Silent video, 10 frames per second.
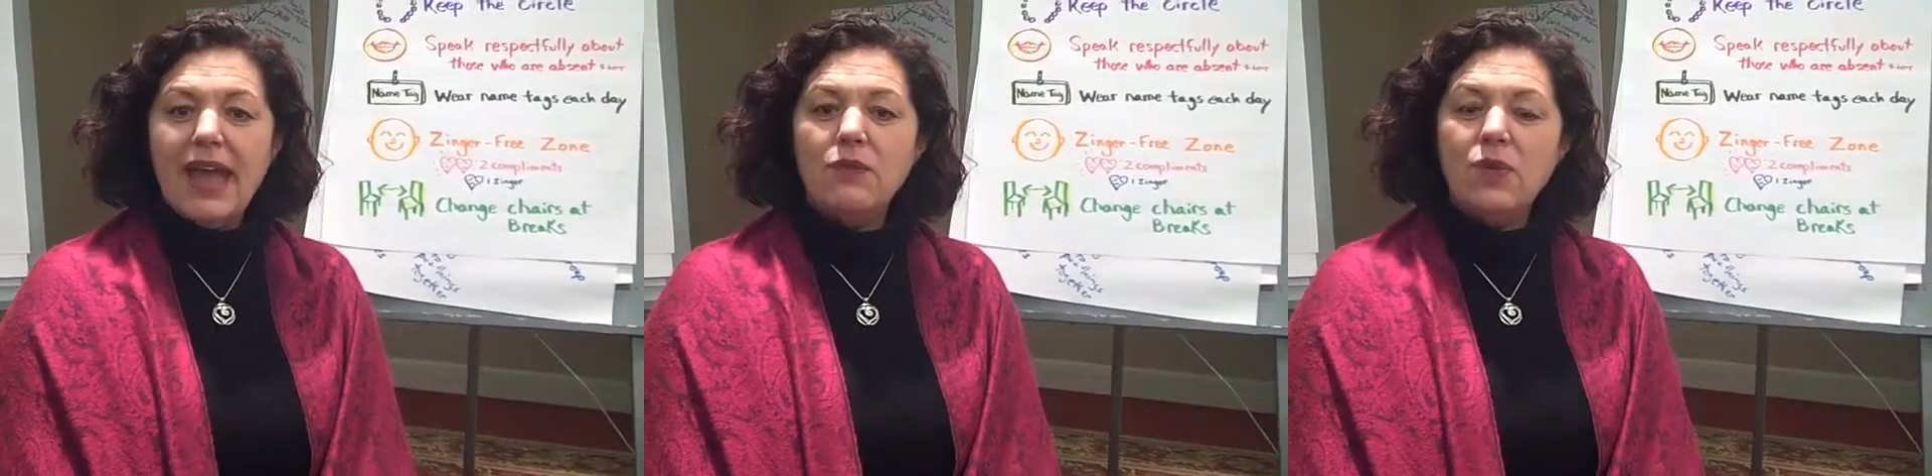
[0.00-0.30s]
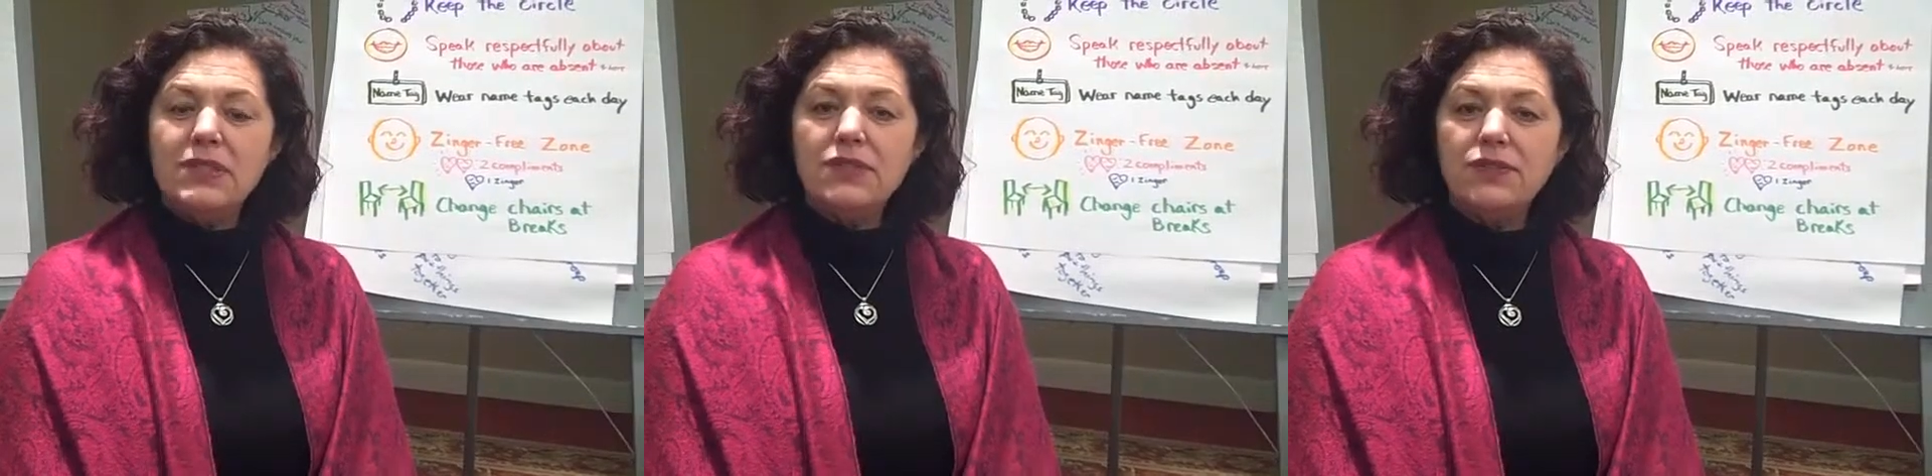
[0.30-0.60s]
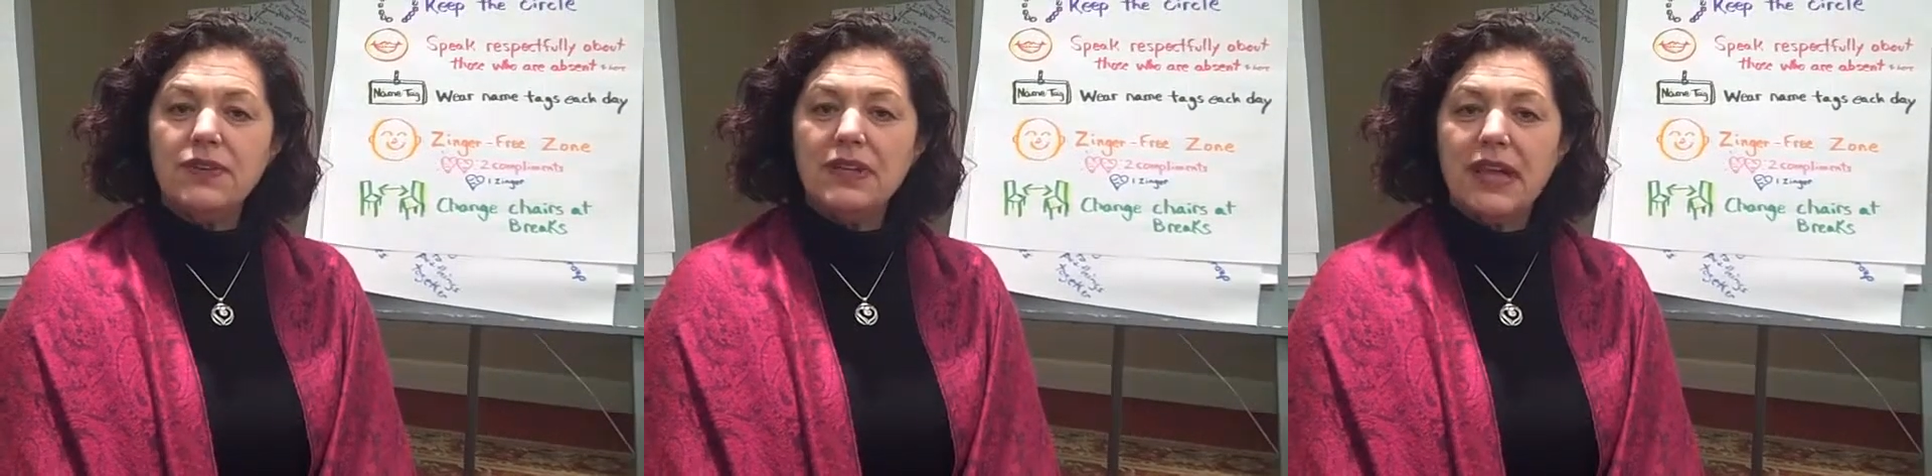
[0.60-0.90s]
And once
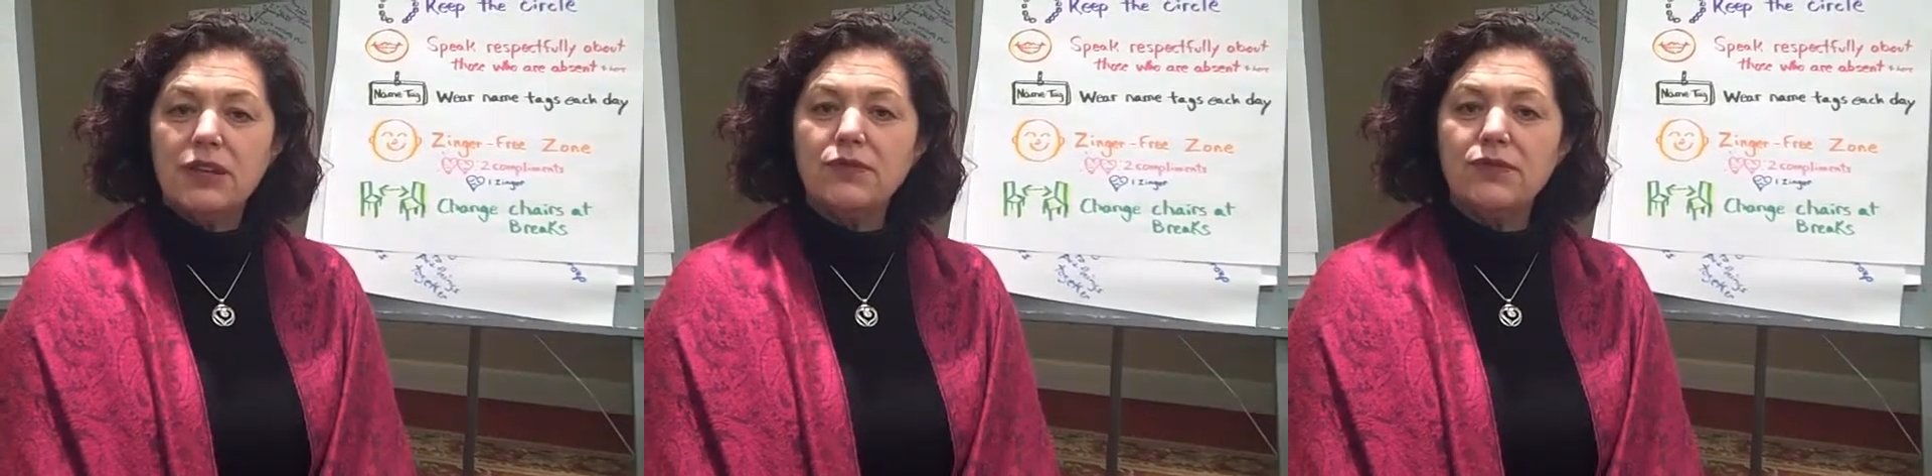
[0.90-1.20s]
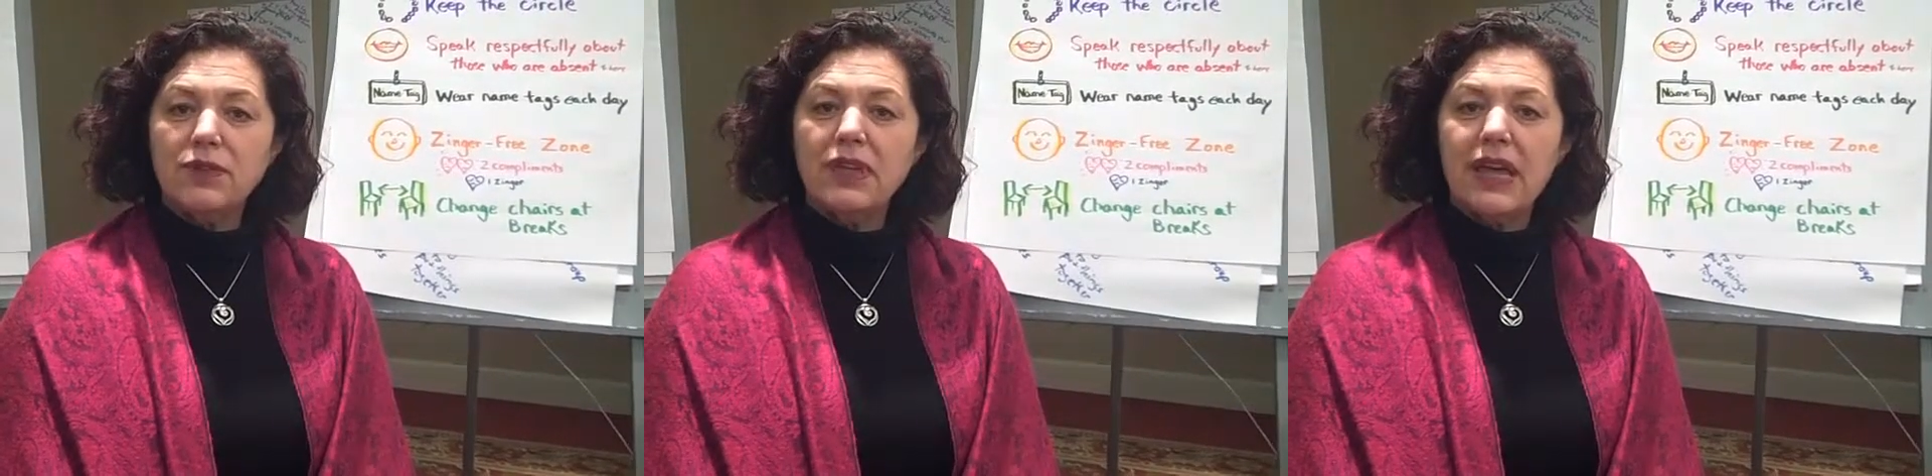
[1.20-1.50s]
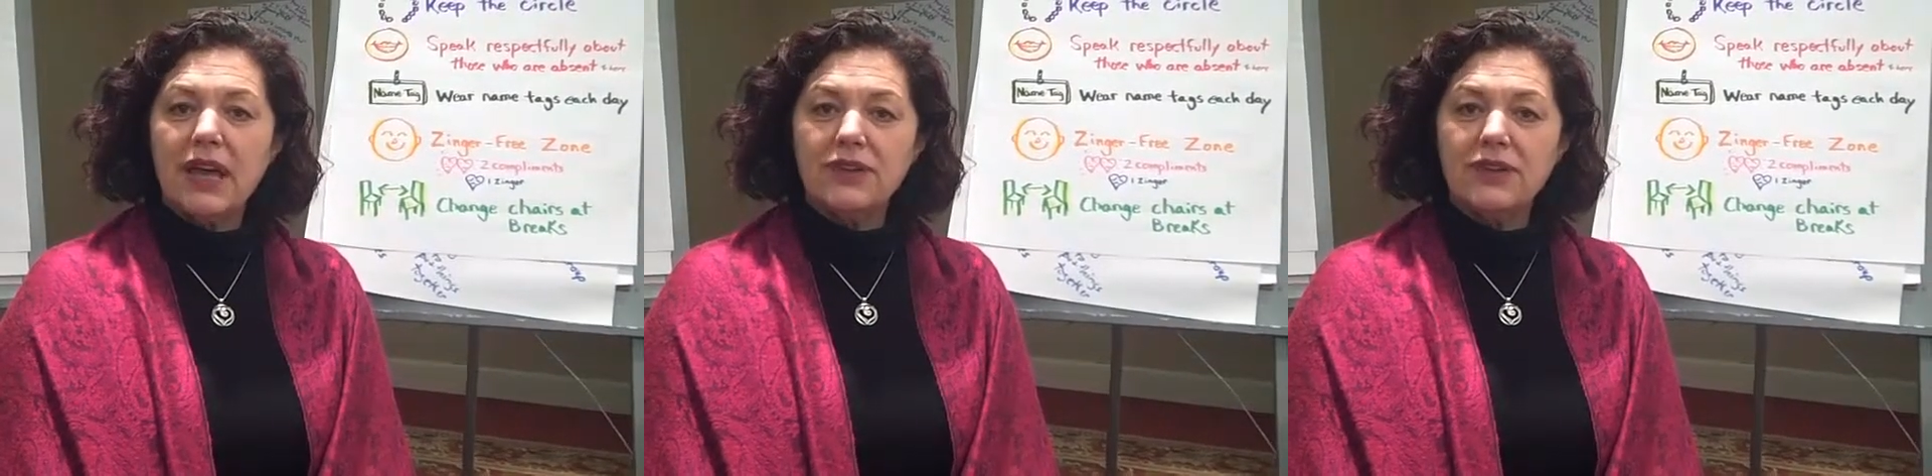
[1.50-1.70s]
you feel like you fully